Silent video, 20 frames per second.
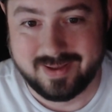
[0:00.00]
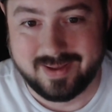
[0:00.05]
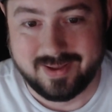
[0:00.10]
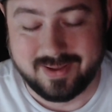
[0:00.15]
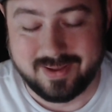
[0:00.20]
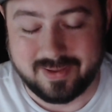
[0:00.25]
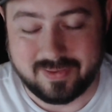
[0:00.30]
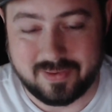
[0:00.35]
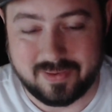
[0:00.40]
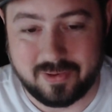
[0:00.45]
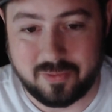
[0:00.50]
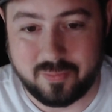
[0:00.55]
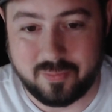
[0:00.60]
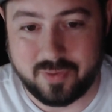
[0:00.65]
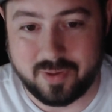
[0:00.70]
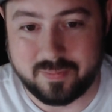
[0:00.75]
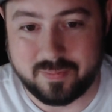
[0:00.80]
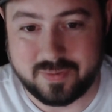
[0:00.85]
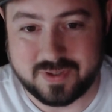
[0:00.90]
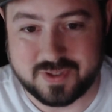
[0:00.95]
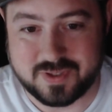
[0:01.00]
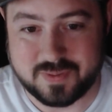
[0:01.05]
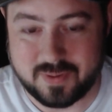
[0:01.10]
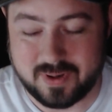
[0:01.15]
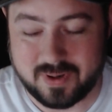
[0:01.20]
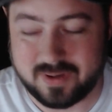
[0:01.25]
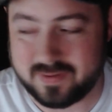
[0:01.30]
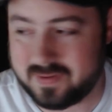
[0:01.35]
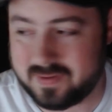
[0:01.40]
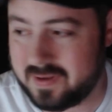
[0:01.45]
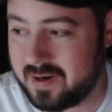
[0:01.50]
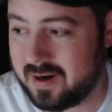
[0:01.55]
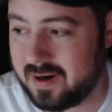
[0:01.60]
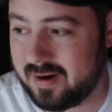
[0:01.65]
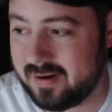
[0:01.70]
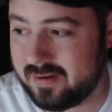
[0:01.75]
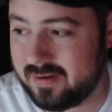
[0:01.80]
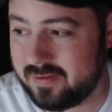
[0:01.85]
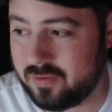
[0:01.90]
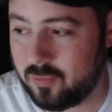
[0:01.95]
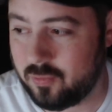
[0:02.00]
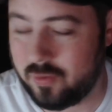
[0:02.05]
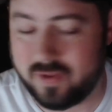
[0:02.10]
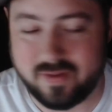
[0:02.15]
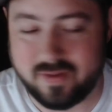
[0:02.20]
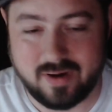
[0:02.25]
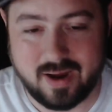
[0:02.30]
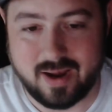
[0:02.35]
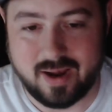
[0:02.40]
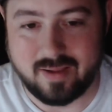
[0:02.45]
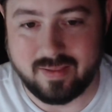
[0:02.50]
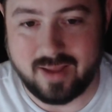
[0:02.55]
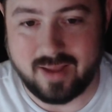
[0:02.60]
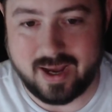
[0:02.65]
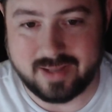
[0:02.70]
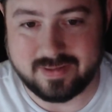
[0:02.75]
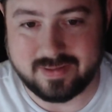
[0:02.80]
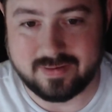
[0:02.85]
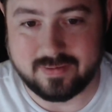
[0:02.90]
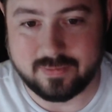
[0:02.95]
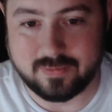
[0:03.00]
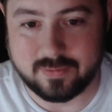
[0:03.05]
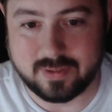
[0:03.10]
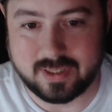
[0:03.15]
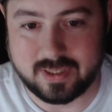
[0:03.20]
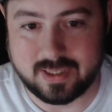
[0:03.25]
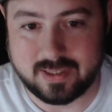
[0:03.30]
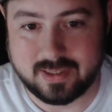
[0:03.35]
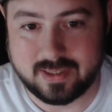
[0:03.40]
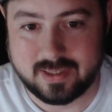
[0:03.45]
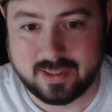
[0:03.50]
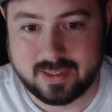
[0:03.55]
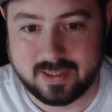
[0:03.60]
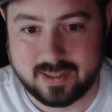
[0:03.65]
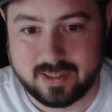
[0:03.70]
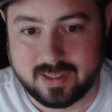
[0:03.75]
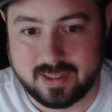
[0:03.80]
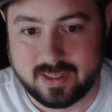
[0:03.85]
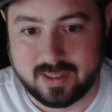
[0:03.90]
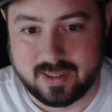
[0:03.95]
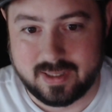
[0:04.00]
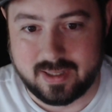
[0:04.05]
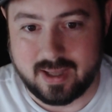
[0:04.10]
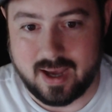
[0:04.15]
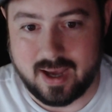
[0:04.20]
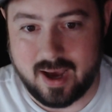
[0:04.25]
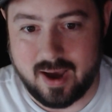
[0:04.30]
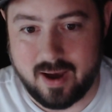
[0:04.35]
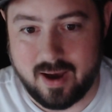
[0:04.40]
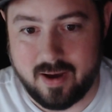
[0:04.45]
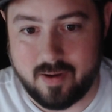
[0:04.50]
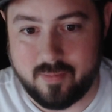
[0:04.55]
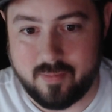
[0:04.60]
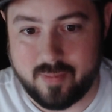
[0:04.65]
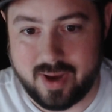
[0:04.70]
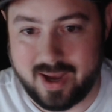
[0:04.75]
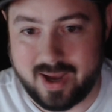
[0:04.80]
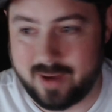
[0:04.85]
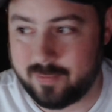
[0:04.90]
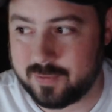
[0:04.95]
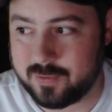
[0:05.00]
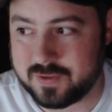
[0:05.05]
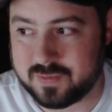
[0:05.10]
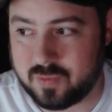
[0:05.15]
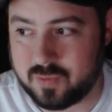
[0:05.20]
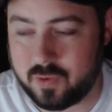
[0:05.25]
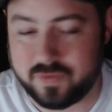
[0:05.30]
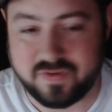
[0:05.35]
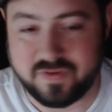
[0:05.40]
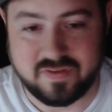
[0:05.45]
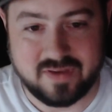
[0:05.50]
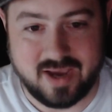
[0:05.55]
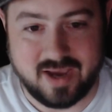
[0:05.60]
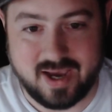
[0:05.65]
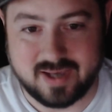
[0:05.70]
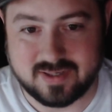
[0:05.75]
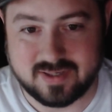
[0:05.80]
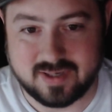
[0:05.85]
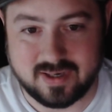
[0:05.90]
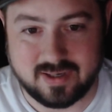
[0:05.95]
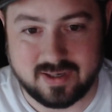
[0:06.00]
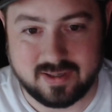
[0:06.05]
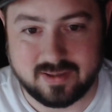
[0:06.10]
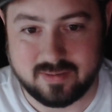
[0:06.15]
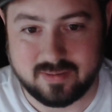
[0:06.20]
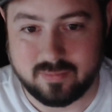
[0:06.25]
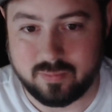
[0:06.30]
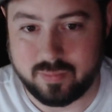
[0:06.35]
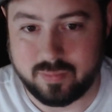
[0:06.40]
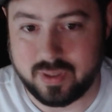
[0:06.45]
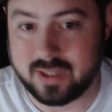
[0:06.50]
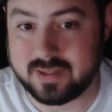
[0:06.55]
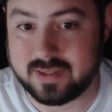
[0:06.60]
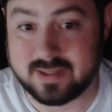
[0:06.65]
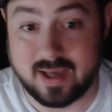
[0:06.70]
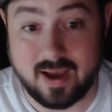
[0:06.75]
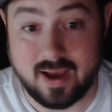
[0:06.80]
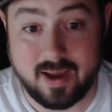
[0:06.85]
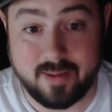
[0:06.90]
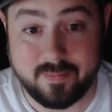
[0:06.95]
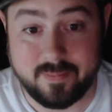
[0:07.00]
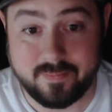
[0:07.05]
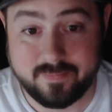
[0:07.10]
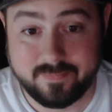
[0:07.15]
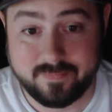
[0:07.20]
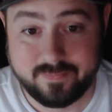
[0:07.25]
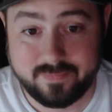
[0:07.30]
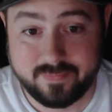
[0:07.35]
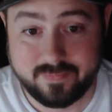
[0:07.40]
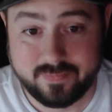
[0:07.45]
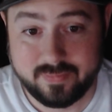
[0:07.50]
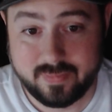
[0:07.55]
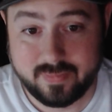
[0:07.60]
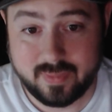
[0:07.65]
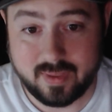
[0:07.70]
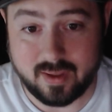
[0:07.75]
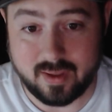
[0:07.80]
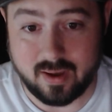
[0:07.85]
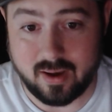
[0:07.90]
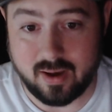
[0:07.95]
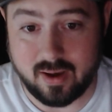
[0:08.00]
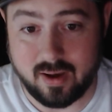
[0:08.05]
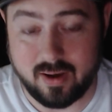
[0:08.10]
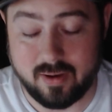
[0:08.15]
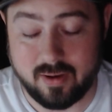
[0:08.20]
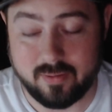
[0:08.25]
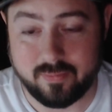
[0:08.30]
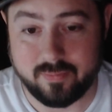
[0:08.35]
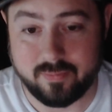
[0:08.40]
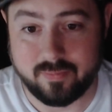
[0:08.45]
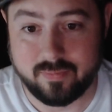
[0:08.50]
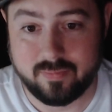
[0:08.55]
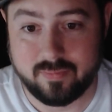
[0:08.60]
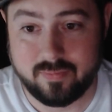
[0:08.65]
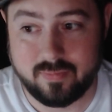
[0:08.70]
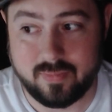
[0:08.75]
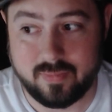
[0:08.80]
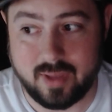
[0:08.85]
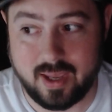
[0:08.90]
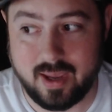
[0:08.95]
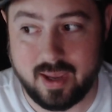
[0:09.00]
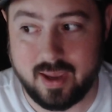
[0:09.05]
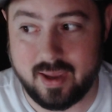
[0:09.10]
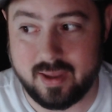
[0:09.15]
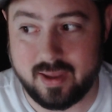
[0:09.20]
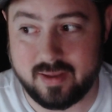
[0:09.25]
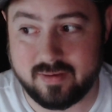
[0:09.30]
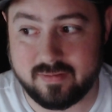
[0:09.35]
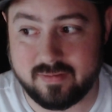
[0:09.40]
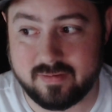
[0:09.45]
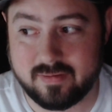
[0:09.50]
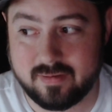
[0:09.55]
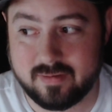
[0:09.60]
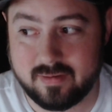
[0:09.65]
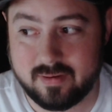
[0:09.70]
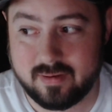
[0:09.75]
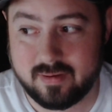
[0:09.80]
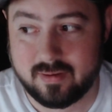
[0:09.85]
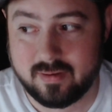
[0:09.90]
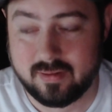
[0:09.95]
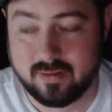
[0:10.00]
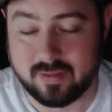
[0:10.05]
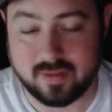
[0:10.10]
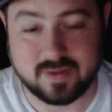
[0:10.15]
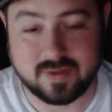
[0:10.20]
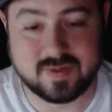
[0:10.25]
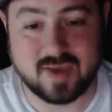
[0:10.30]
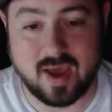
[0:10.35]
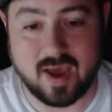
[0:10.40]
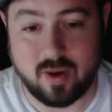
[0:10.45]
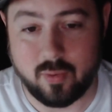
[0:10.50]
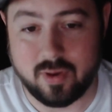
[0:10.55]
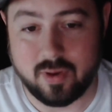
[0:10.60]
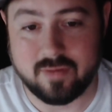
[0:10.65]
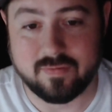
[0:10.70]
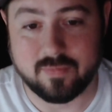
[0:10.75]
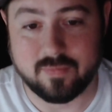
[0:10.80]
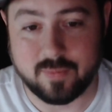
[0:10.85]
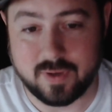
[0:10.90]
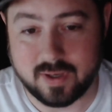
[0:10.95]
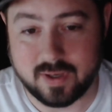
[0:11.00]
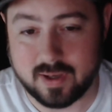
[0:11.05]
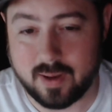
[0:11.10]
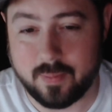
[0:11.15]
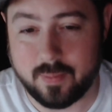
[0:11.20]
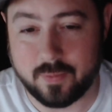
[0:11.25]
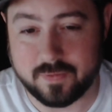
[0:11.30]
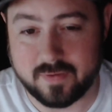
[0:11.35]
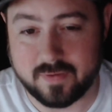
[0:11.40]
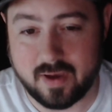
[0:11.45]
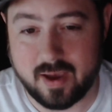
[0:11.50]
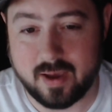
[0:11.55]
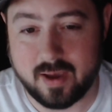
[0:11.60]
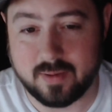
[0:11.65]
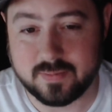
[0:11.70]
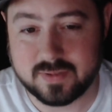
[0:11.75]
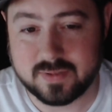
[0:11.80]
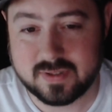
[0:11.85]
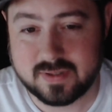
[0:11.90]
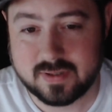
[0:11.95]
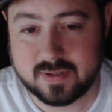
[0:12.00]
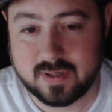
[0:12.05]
little bumpy spurt there. The weather had a lot to do with it. I was multitasking big time, and things got away from me a couple times.